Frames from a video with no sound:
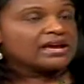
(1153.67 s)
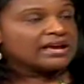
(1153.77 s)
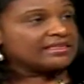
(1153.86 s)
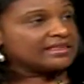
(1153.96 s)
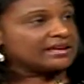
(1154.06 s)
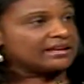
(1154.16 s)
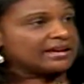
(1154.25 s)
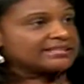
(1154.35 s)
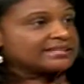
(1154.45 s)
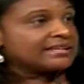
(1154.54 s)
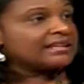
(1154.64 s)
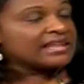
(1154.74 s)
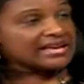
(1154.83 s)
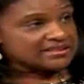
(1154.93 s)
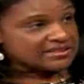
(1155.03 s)
And then I said the
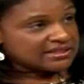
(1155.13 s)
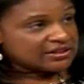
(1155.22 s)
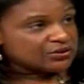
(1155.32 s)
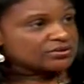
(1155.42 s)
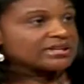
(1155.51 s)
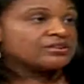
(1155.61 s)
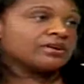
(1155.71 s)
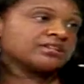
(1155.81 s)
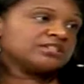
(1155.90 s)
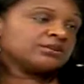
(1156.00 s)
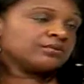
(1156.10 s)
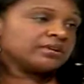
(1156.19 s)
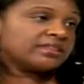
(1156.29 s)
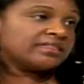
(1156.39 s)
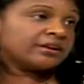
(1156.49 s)
last 10 years,
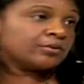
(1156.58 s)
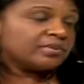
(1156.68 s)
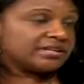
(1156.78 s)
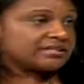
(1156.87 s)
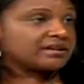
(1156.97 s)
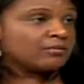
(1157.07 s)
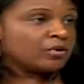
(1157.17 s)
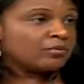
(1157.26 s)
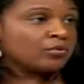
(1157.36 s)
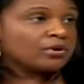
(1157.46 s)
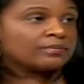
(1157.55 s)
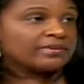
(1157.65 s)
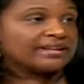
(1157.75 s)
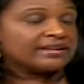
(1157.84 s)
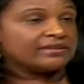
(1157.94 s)
hydroxyurea therapies come on board.
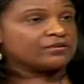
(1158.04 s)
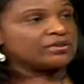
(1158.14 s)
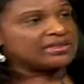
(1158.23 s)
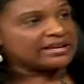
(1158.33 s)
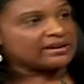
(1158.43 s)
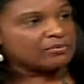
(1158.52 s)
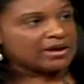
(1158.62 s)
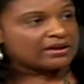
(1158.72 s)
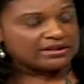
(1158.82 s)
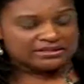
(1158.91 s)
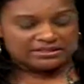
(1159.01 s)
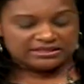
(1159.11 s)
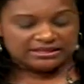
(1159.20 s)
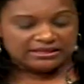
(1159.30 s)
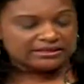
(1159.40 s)
But if you think about a
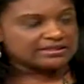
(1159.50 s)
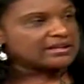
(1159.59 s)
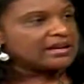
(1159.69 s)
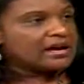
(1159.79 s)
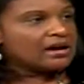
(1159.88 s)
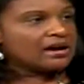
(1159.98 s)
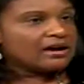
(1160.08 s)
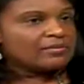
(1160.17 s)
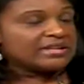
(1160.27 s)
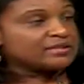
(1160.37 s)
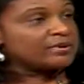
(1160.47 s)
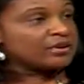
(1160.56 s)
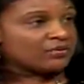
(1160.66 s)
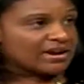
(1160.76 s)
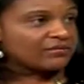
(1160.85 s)
disease uh, that's been
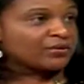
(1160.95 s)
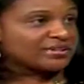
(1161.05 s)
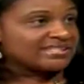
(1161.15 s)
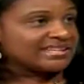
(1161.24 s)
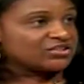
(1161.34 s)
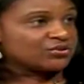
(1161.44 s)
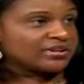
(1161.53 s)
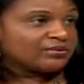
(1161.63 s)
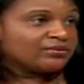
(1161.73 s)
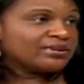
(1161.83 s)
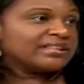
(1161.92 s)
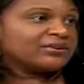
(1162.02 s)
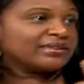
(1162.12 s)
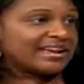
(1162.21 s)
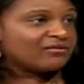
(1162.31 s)
around for a century, you really
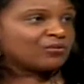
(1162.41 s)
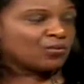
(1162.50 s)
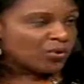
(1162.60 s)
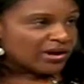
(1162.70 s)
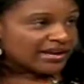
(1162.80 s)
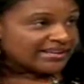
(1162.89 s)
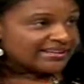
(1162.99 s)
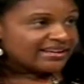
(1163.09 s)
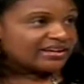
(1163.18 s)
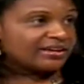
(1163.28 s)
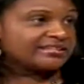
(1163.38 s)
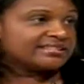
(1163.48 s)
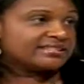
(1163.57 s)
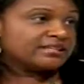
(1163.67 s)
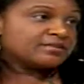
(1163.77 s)
only have one
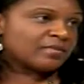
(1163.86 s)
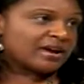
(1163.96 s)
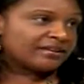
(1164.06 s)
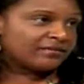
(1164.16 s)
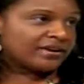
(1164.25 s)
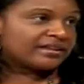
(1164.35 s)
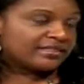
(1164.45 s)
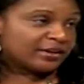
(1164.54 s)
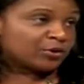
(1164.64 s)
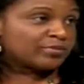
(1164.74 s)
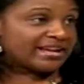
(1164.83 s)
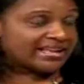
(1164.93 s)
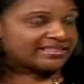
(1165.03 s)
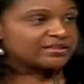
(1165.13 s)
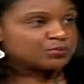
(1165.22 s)
disease modifying therapy
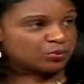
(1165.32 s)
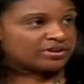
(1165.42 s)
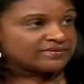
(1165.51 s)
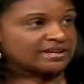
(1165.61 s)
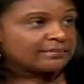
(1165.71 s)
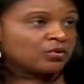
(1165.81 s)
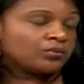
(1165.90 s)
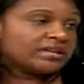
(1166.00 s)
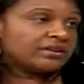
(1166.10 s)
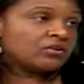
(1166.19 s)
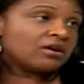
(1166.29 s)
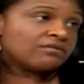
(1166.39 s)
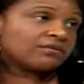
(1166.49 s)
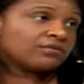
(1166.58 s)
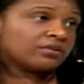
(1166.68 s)
at this point of time that we can, How can
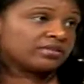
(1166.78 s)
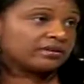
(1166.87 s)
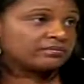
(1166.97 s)
offer for one them.